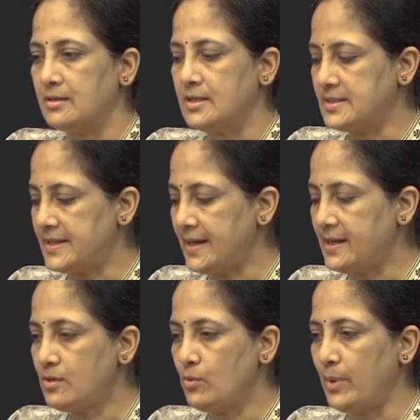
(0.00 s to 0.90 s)
The
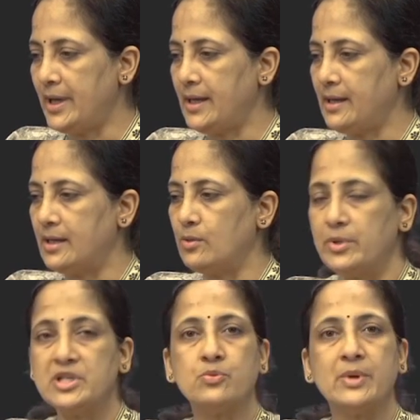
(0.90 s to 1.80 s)
second way in
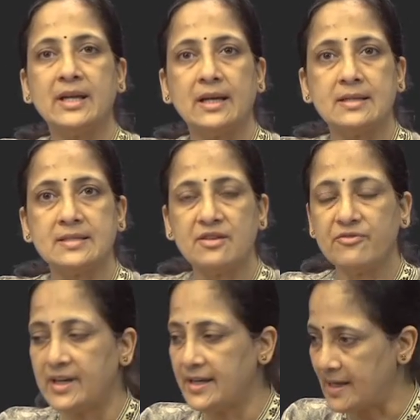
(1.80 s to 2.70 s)
which we
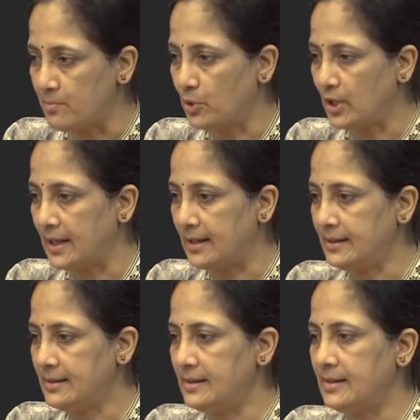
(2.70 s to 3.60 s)
classify
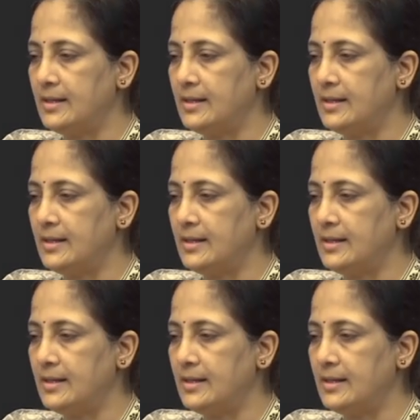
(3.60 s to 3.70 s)
emboli